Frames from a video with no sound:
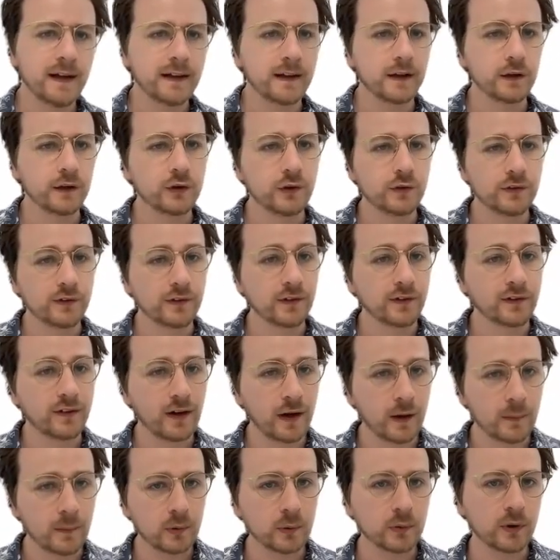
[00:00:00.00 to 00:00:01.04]
that uses a
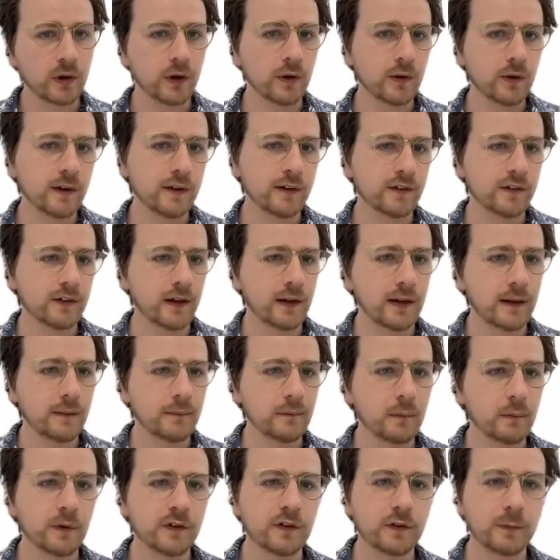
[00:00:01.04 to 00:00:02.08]
temporal coding
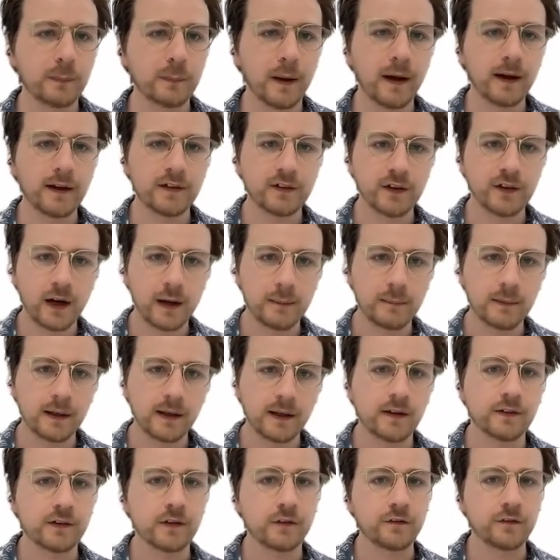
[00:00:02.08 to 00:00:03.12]
scheme where spike
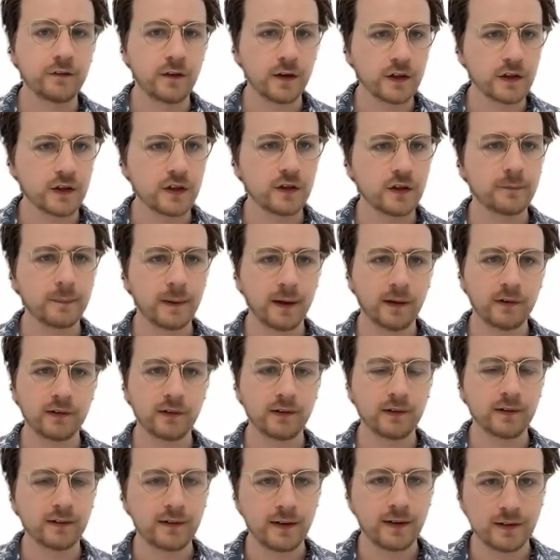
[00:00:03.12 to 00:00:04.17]
timing is a function of
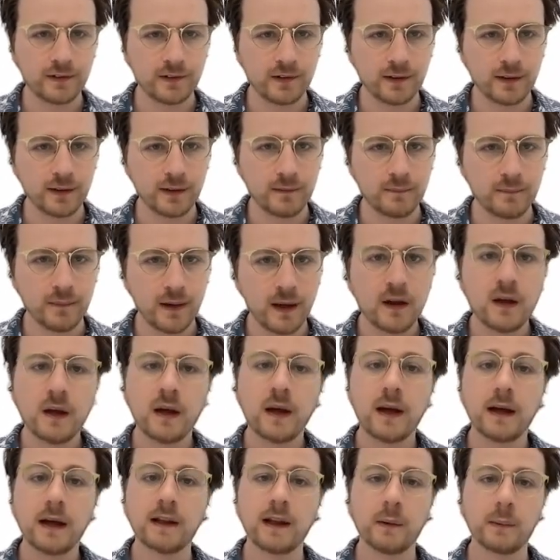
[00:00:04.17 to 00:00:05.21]
pixel intensity,
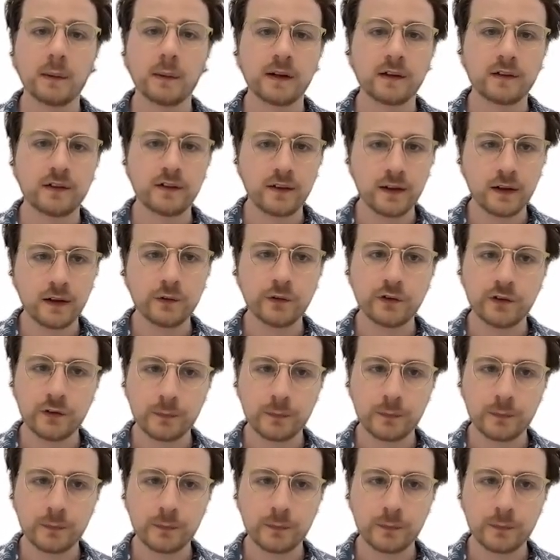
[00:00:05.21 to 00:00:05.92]
allowing a single